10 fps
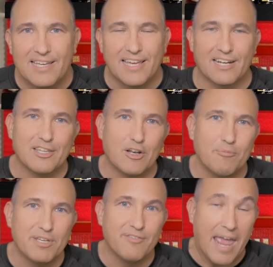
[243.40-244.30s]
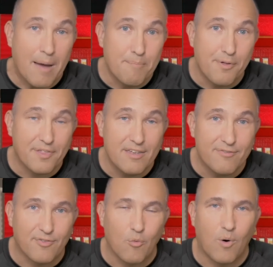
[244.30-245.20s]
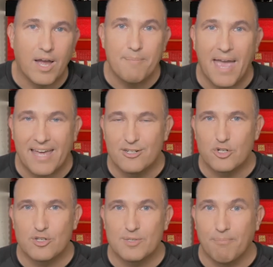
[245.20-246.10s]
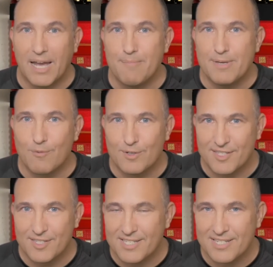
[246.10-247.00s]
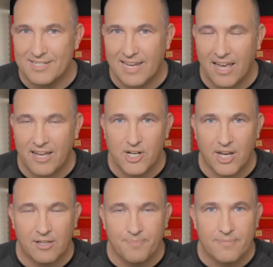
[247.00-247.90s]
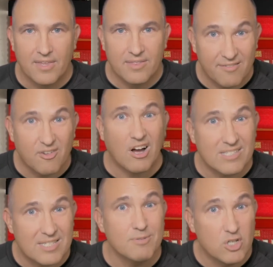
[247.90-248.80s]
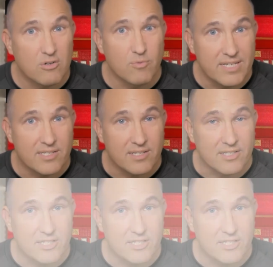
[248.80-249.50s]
and a little bit of empathy for why managers might be resistant to Agile. They've got some good reasons.